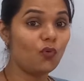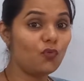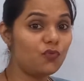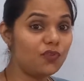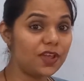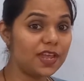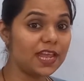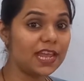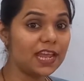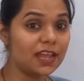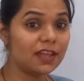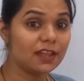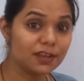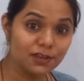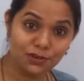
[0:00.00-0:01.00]
we
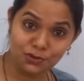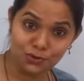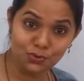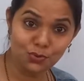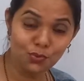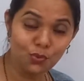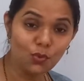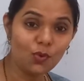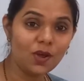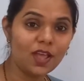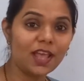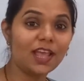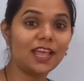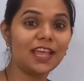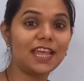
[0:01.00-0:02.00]
do,
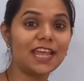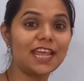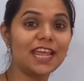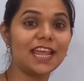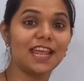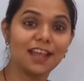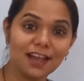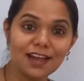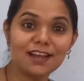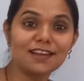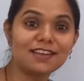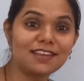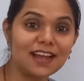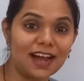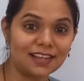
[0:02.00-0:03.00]
he
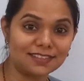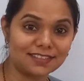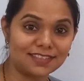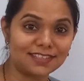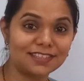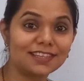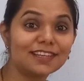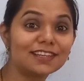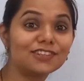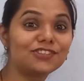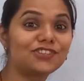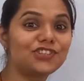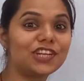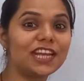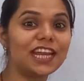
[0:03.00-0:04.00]
does,
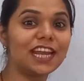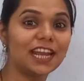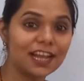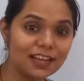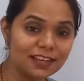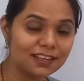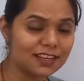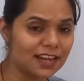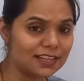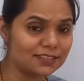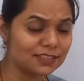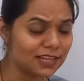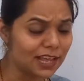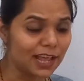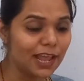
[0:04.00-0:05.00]
she
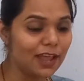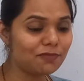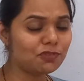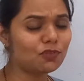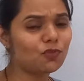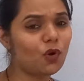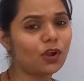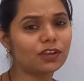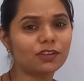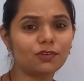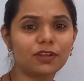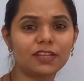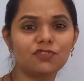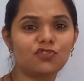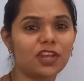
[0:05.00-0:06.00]
does. If you want, you
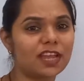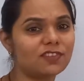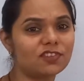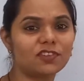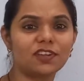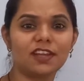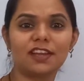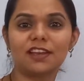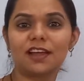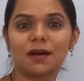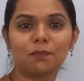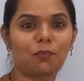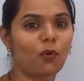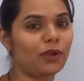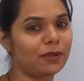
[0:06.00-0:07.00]
can change it in a
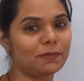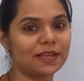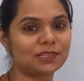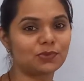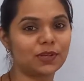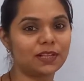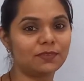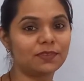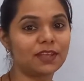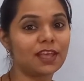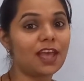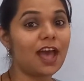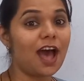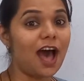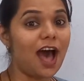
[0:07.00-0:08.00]
poem as well.
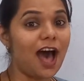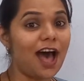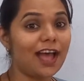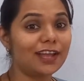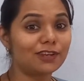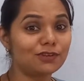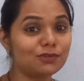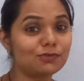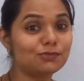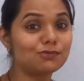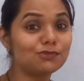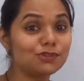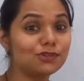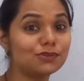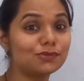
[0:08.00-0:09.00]
I
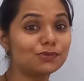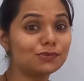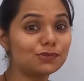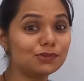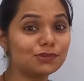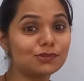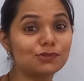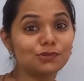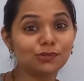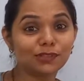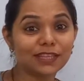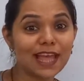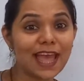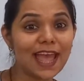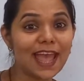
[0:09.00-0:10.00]
do, you do,
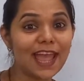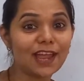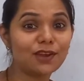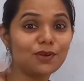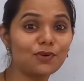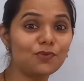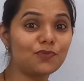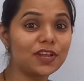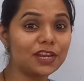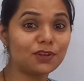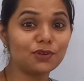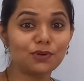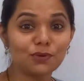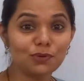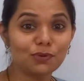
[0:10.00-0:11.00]
they do, we
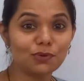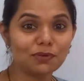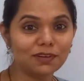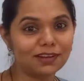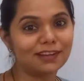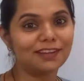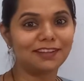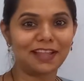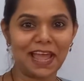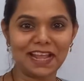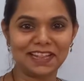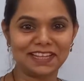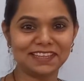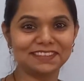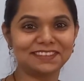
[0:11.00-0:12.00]
do,
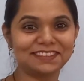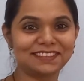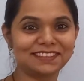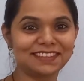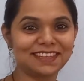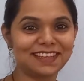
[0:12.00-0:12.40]
like this.